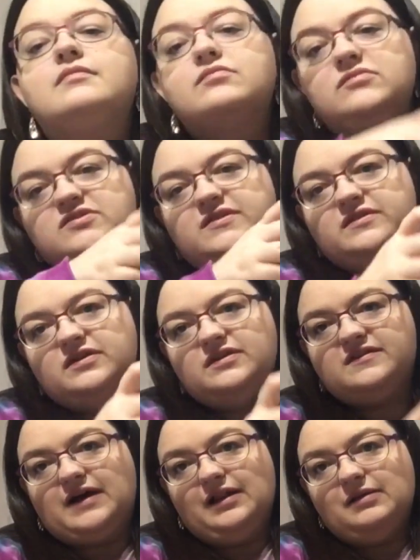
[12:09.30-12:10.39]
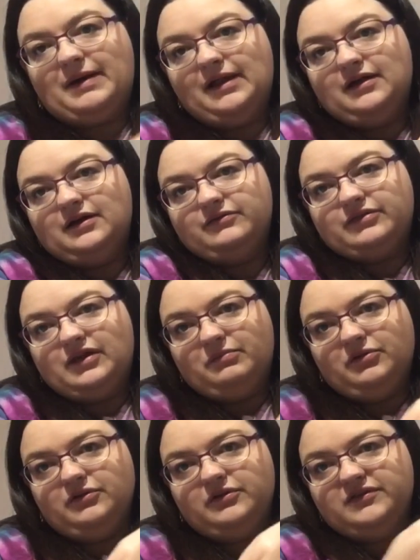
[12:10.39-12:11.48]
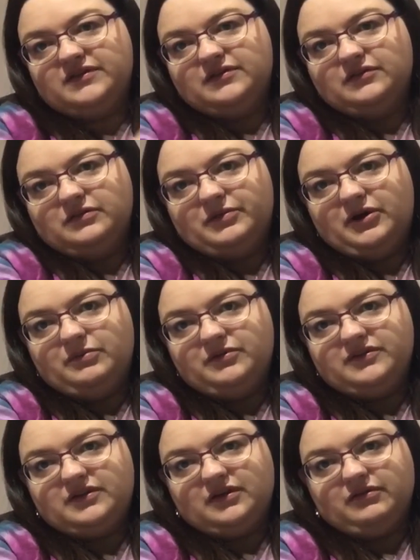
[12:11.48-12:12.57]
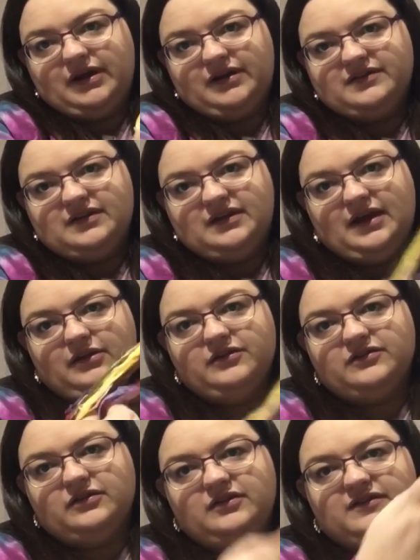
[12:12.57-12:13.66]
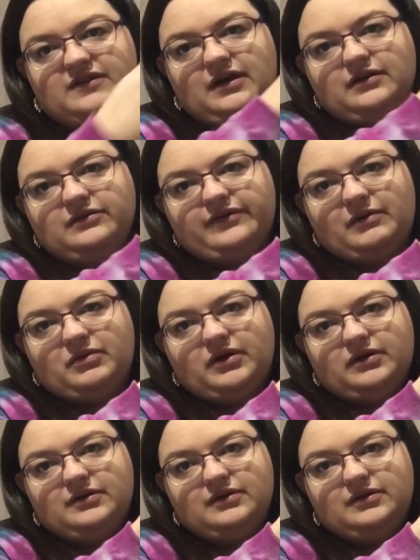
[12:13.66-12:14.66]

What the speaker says: Just look at this colour palette of the blues and all the purples and the greens and yellows on this fabric.